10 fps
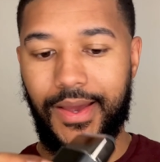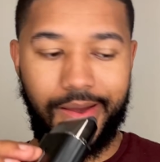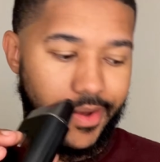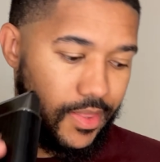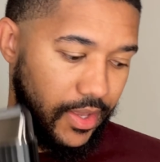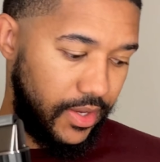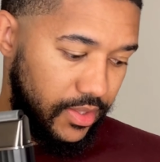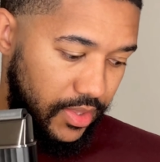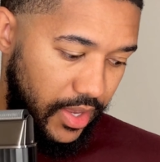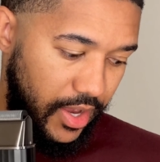I like
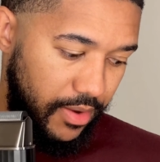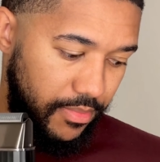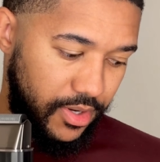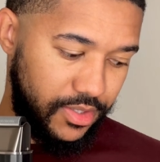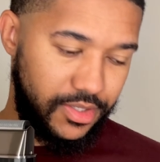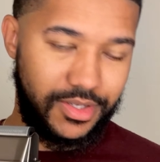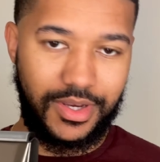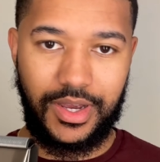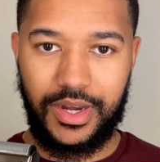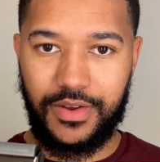that because it's
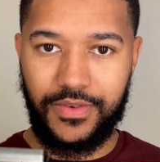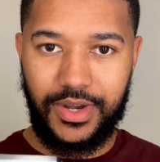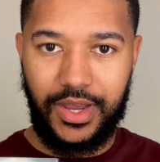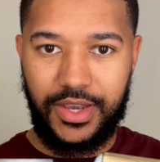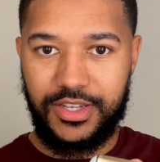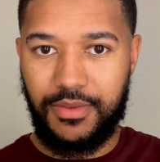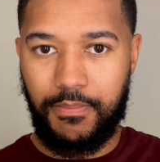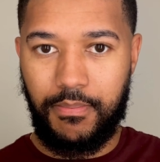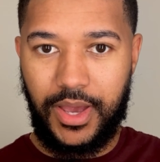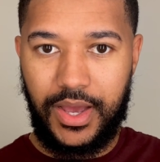kind of a nice
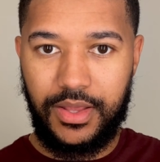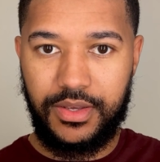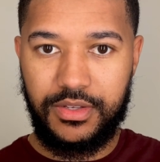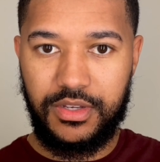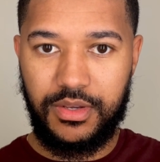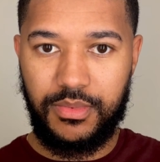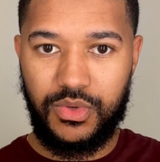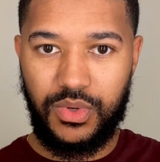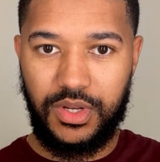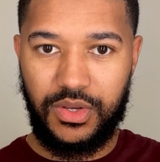balance
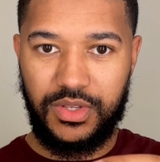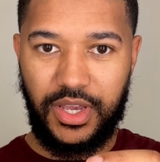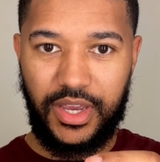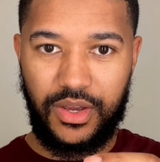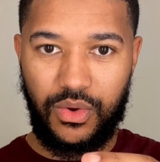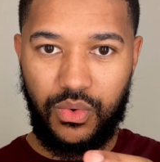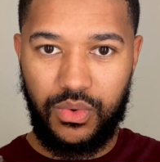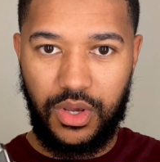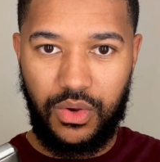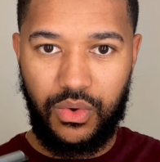between those like
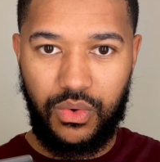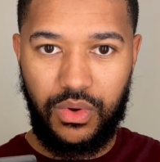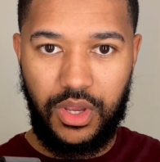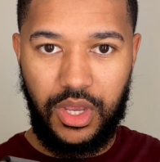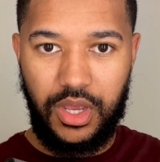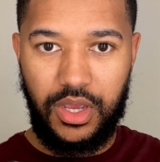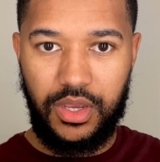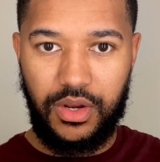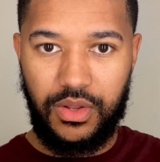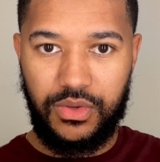Uno,
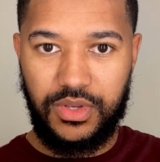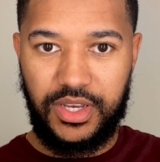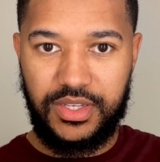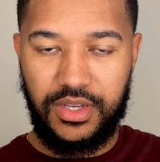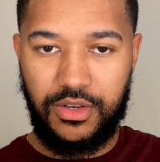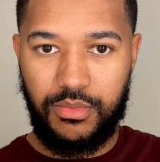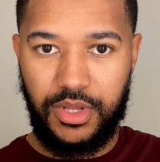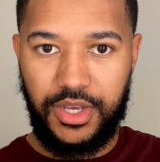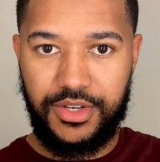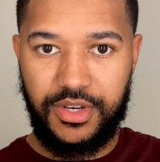those like single
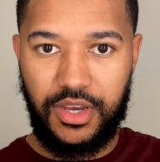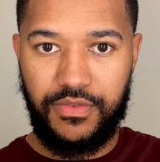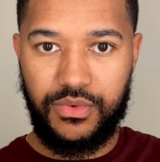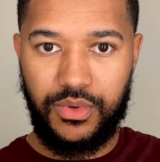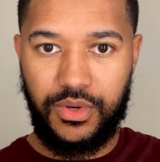blade shavers where